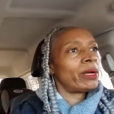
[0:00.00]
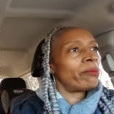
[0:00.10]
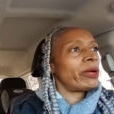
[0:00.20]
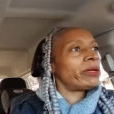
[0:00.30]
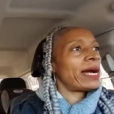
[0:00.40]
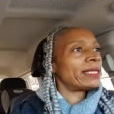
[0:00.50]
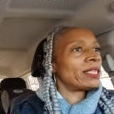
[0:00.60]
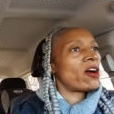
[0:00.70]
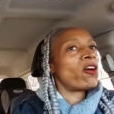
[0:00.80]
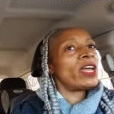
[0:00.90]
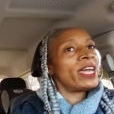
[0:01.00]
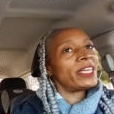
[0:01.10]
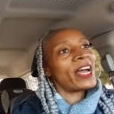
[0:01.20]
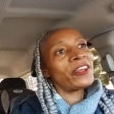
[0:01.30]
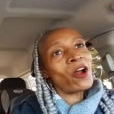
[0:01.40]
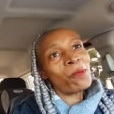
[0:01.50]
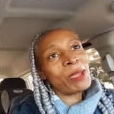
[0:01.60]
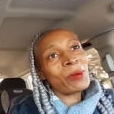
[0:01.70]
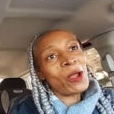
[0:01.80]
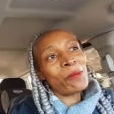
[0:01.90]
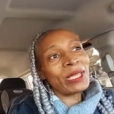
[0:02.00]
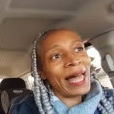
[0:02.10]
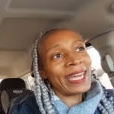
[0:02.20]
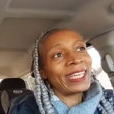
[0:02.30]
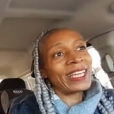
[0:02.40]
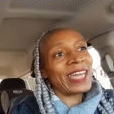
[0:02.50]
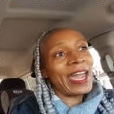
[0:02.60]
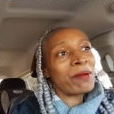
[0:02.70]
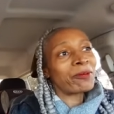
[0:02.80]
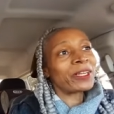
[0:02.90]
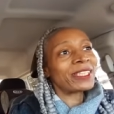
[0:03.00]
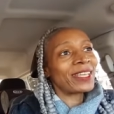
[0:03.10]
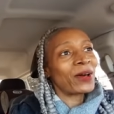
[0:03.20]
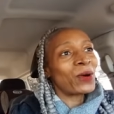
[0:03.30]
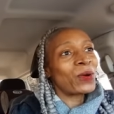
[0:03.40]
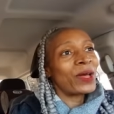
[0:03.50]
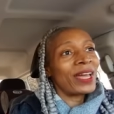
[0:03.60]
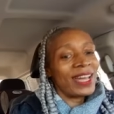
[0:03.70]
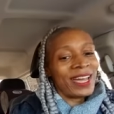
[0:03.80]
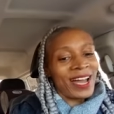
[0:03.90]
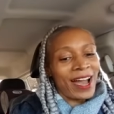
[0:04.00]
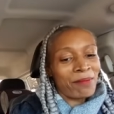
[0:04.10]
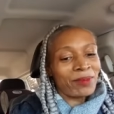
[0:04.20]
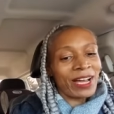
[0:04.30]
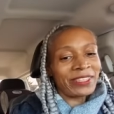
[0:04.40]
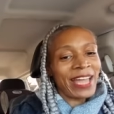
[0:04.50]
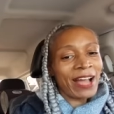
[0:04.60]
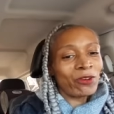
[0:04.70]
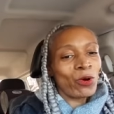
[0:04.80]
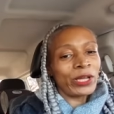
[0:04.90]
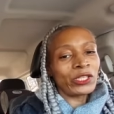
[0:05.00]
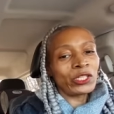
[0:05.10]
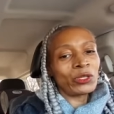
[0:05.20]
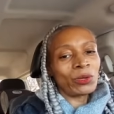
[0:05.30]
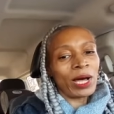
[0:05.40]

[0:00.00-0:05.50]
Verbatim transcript: bring you guys along. And y'all know people don't be liking the camera, so I'm not going to,